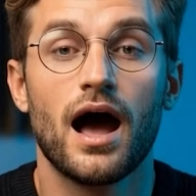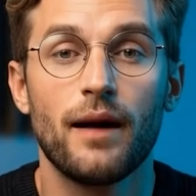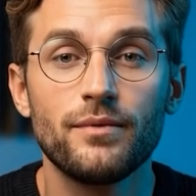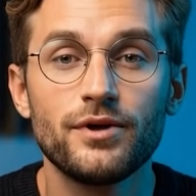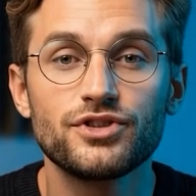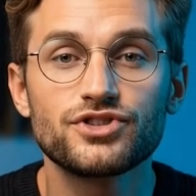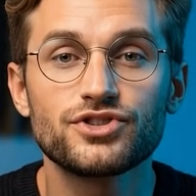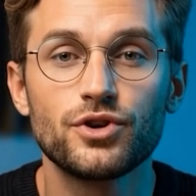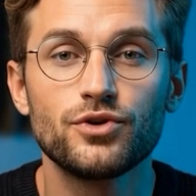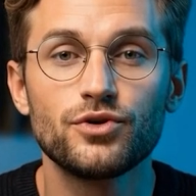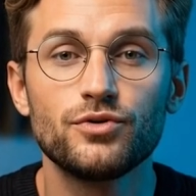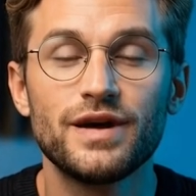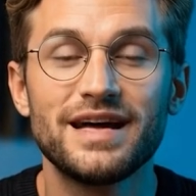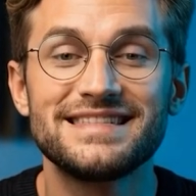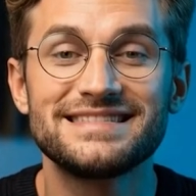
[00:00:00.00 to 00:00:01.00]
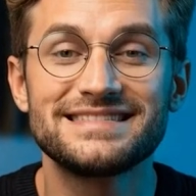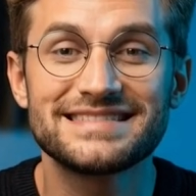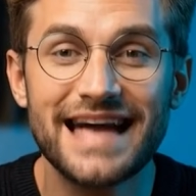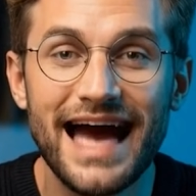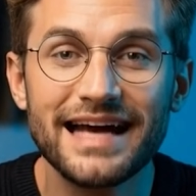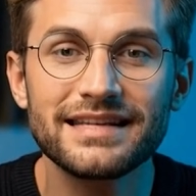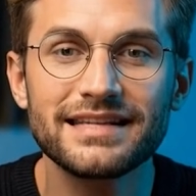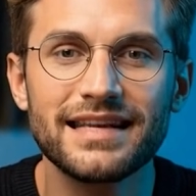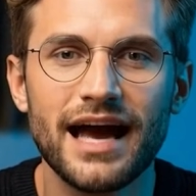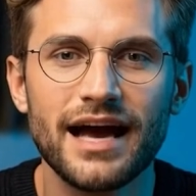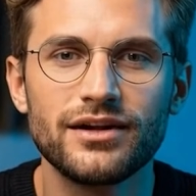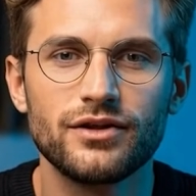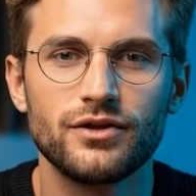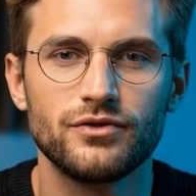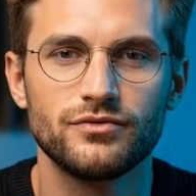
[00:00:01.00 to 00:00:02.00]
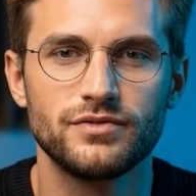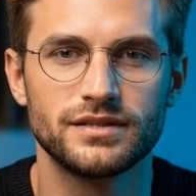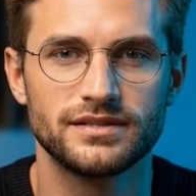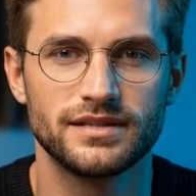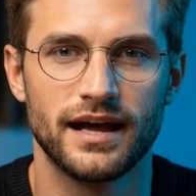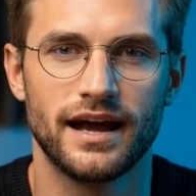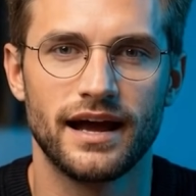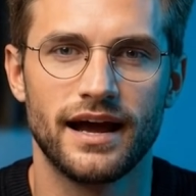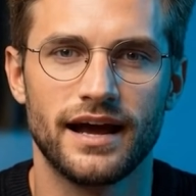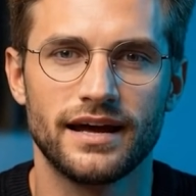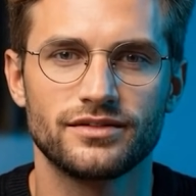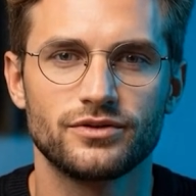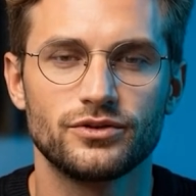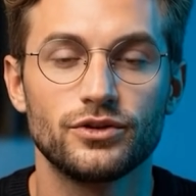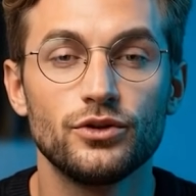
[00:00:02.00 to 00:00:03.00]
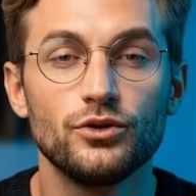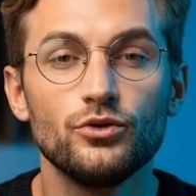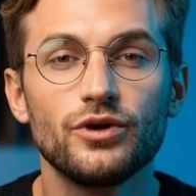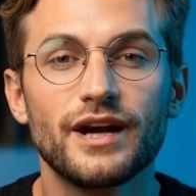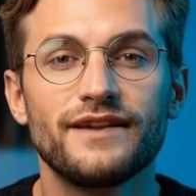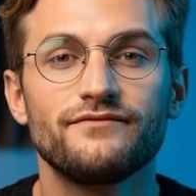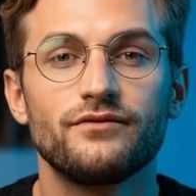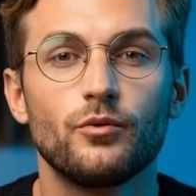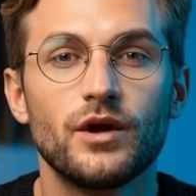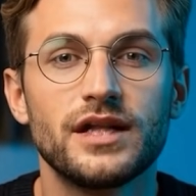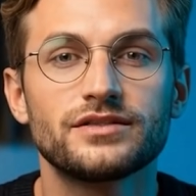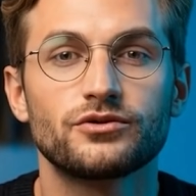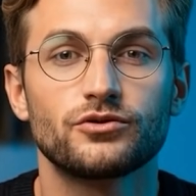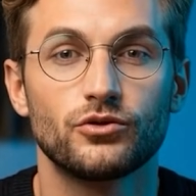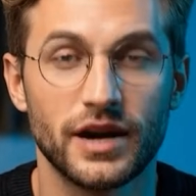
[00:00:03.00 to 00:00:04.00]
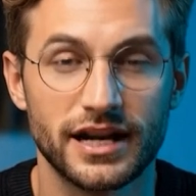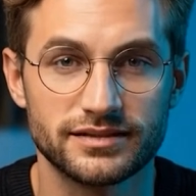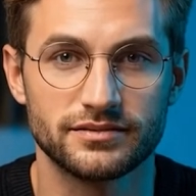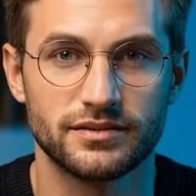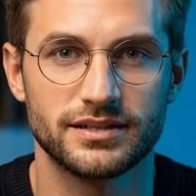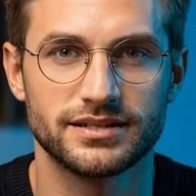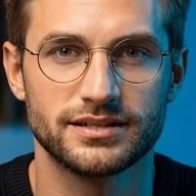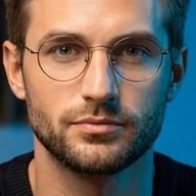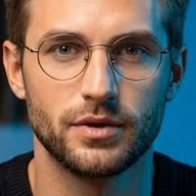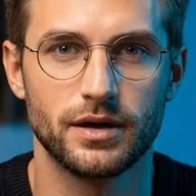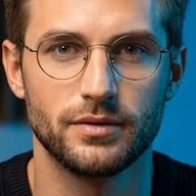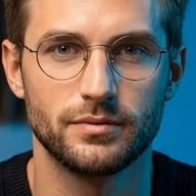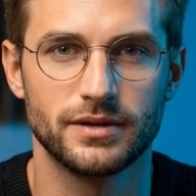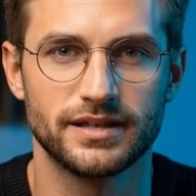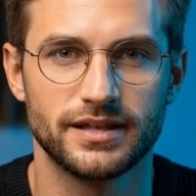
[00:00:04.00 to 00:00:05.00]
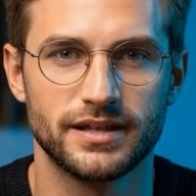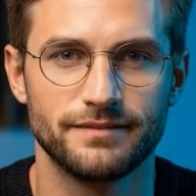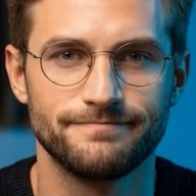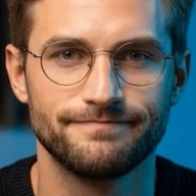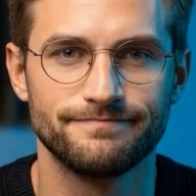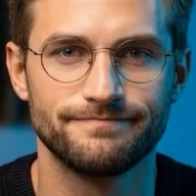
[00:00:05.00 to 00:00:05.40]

I'm gonna show you exactly how to use this AI so that you don't have to waste credits on experimenting.